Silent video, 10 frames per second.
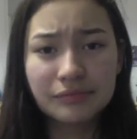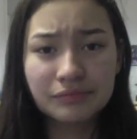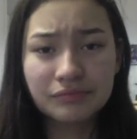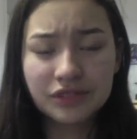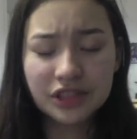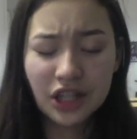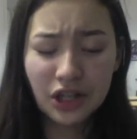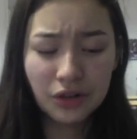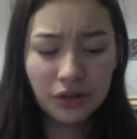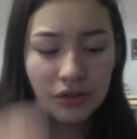
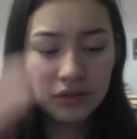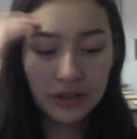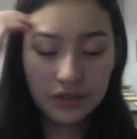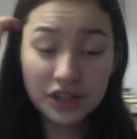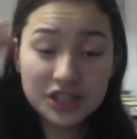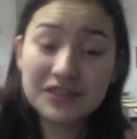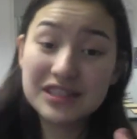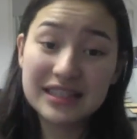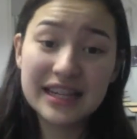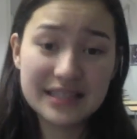So first you have to
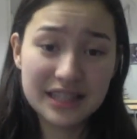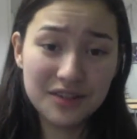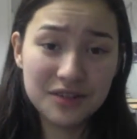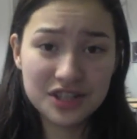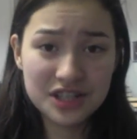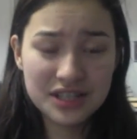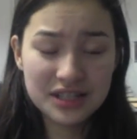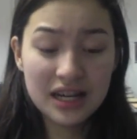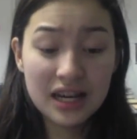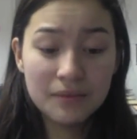slice it, which is
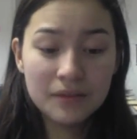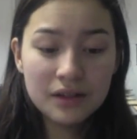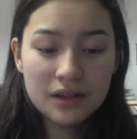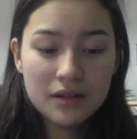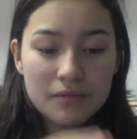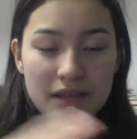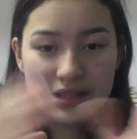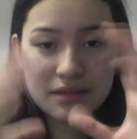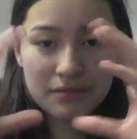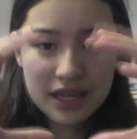
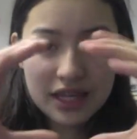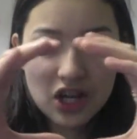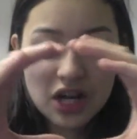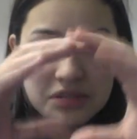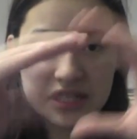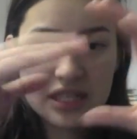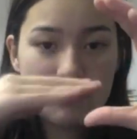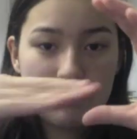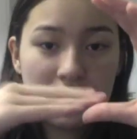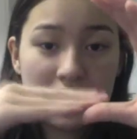basically taking your object
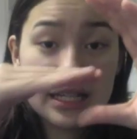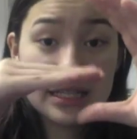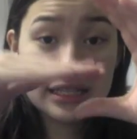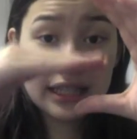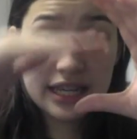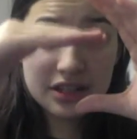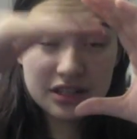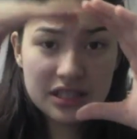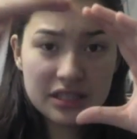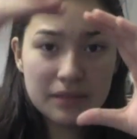and putting it into
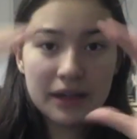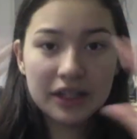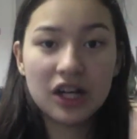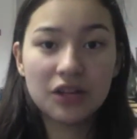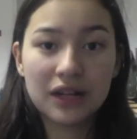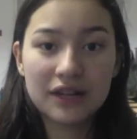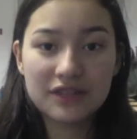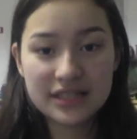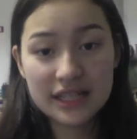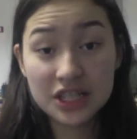layers, depending on whatever
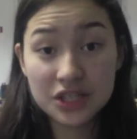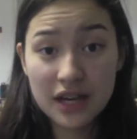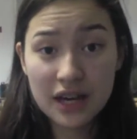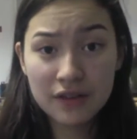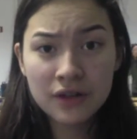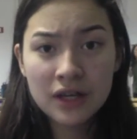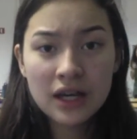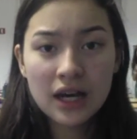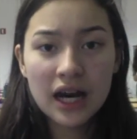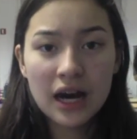settings you have.
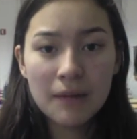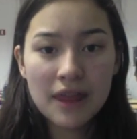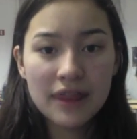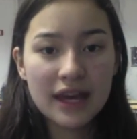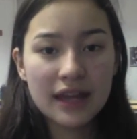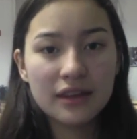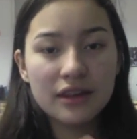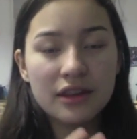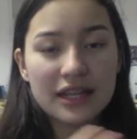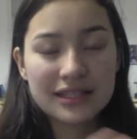And then
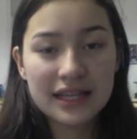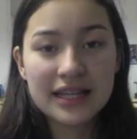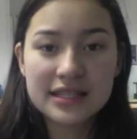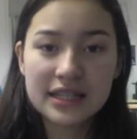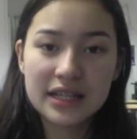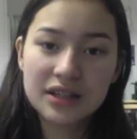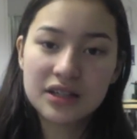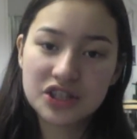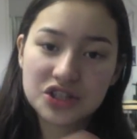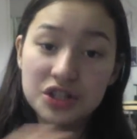the slicing
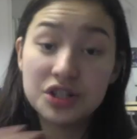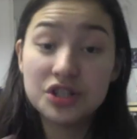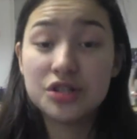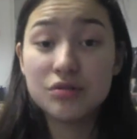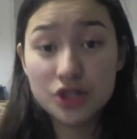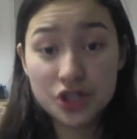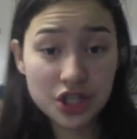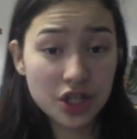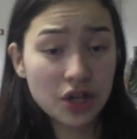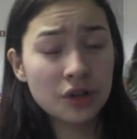gets turned into a
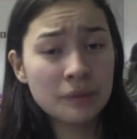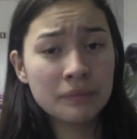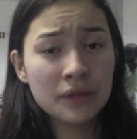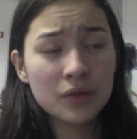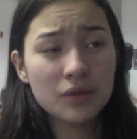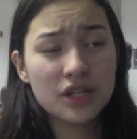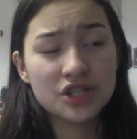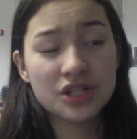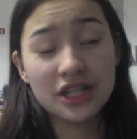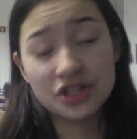G-code,
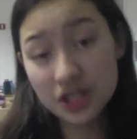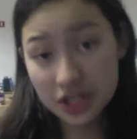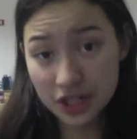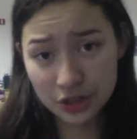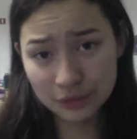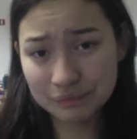which in a G-code